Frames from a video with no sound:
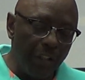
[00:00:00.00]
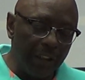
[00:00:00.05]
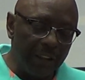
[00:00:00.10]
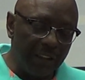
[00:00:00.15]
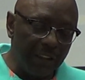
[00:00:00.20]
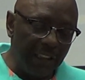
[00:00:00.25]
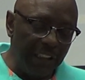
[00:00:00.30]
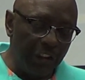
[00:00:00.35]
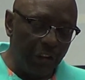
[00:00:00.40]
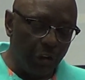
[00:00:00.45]
the
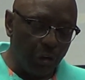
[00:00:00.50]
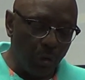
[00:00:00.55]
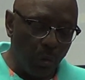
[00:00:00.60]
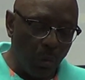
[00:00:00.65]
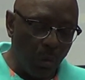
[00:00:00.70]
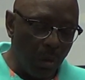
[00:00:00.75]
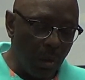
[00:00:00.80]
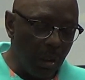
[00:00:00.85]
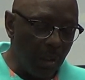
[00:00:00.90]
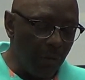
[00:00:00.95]

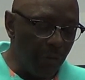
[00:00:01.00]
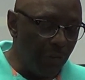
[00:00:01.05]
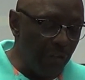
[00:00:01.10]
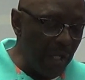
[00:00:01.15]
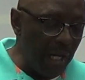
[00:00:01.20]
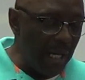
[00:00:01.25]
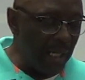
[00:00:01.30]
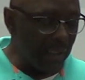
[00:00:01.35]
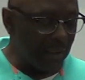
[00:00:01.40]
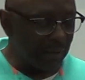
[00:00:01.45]
seashore.
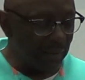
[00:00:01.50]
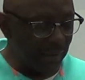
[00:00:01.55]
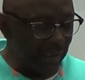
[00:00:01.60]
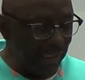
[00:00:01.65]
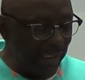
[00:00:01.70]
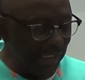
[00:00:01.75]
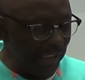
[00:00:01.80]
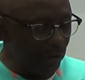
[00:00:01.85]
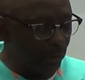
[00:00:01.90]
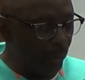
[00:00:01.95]
Thus
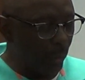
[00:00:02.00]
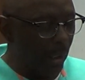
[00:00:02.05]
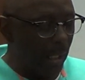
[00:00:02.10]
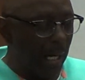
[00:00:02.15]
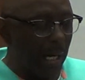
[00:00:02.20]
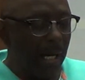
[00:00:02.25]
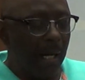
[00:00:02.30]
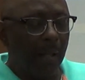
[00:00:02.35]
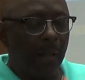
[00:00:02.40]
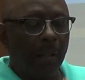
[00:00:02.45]

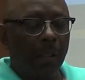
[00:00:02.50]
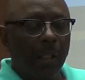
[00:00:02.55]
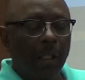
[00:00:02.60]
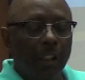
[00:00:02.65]
Israel